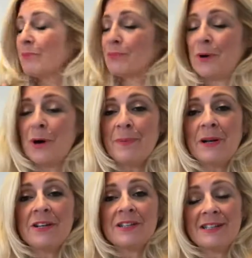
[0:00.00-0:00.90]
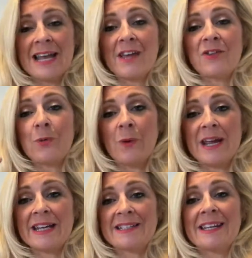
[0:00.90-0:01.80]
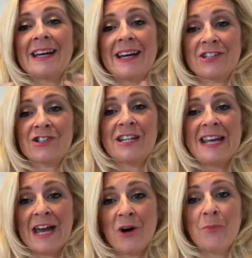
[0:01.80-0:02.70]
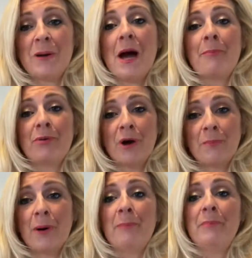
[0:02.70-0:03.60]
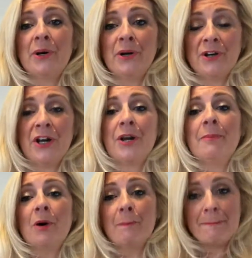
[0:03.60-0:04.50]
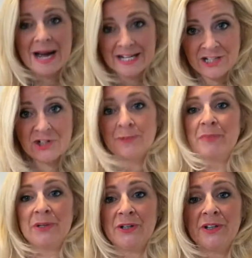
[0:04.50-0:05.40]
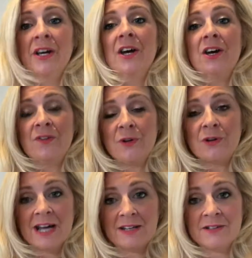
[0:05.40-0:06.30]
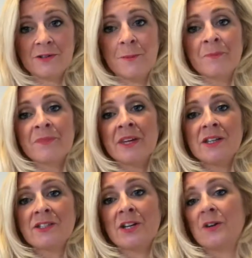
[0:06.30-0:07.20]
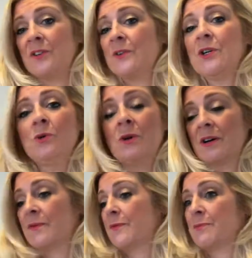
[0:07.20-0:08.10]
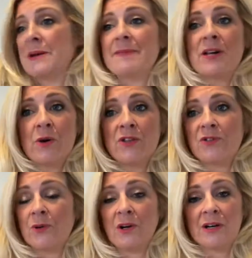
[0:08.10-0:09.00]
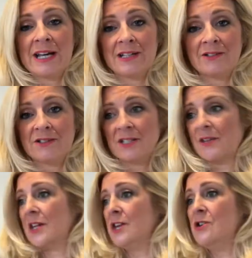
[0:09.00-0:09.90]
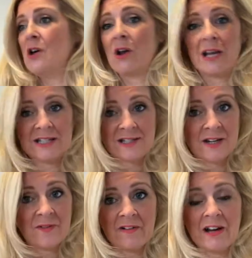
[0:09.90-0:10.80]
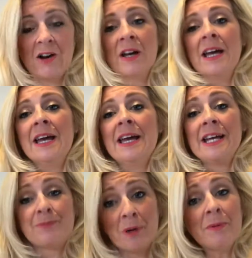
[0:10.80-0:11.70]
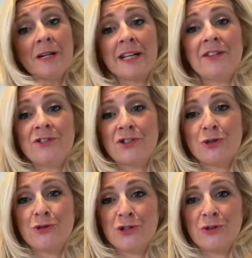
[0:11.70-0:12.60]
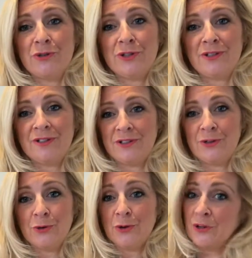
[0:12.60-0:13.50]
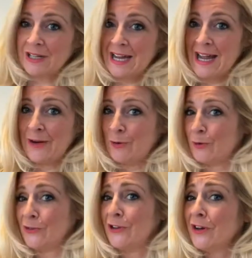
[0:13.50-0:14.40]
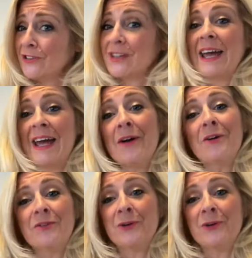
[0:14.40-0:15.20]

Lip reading: proper length wicks actually help a proper burn and a more managed burn of your candle. So if you are maybe going through a lot of candles and they're not lasting very long, it's probably due to your care or non-care of